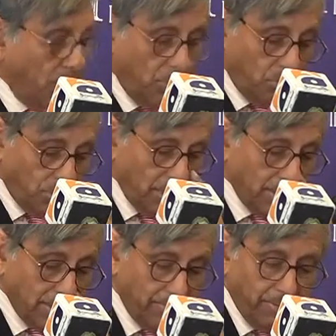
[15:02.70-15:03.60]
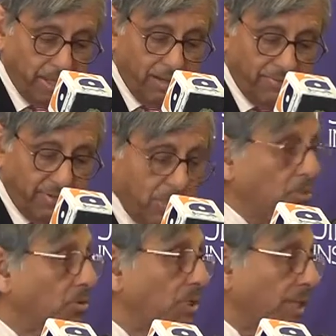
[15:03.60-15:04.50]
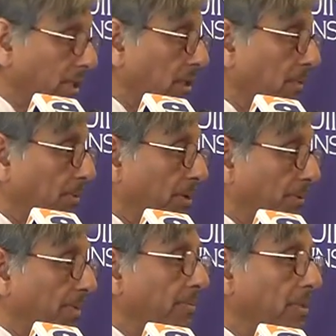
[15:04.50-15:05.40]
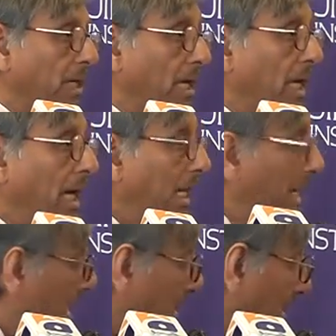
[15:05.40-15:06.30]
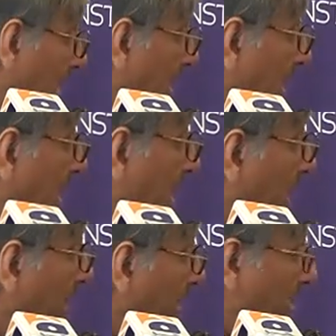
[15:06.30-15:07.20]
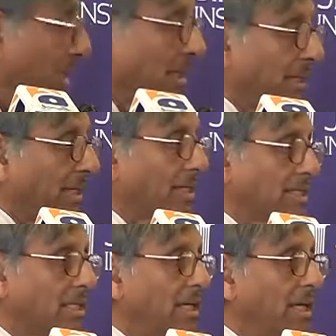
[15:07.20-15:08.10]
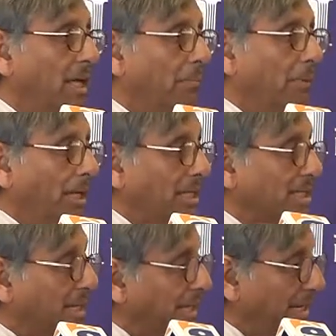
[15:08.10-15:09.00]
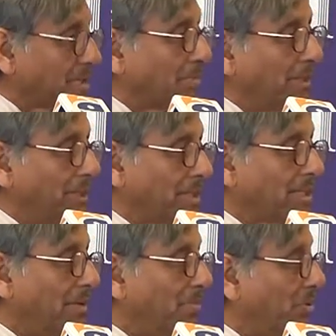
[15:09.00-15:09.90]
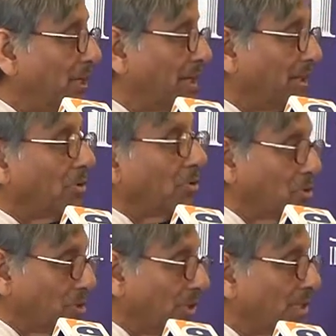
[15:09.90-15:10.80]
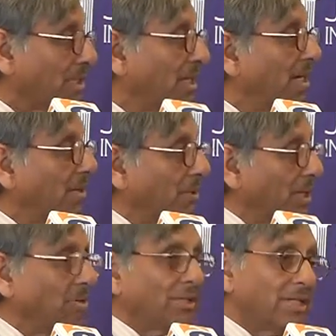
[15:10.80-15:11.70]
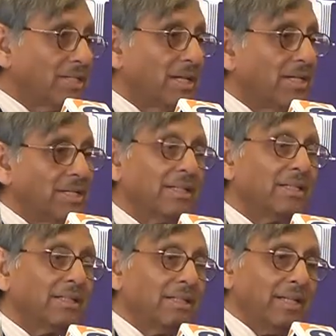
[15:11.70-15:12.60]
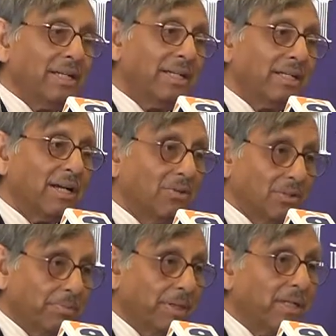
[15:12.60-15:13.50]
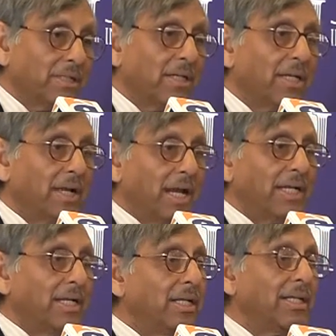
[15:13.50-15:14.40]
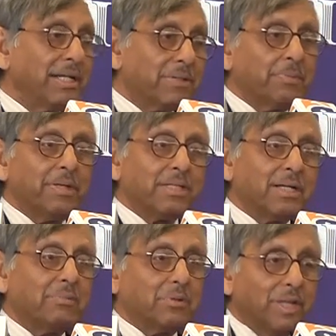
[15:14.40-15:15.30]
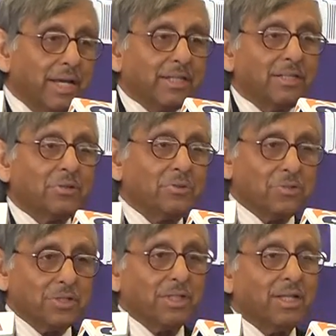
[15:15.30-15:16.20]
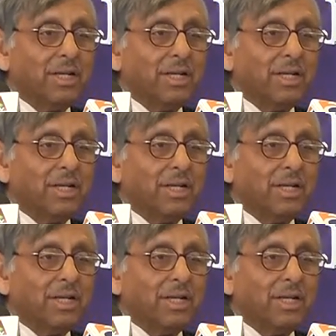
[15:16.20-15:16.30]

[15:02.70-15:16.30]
solutions are found to technical problems. And as in the India-Pakistan case, Pakistan experts come to their conclusions without consulting the Indian counterpart. And Indian experts come to their conclusion